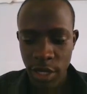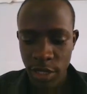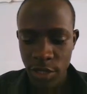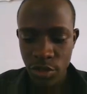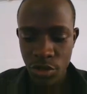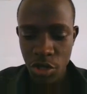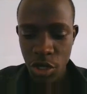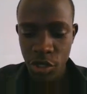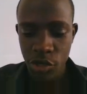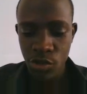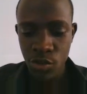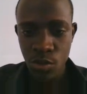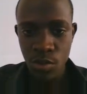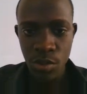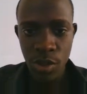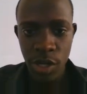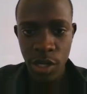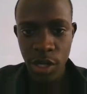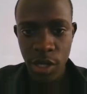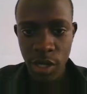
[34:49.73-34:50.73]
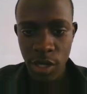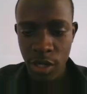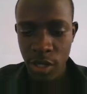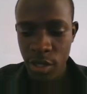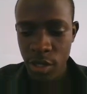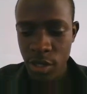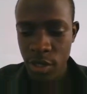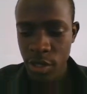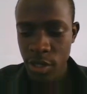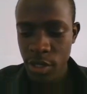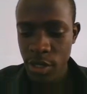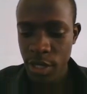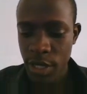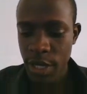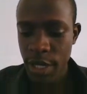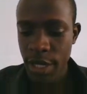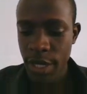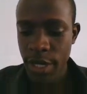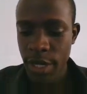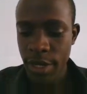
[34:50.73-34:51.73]
it's going to be
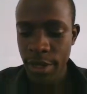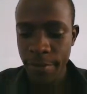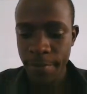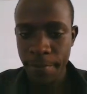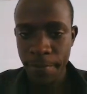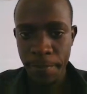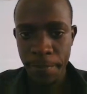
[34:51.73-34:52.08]
uh,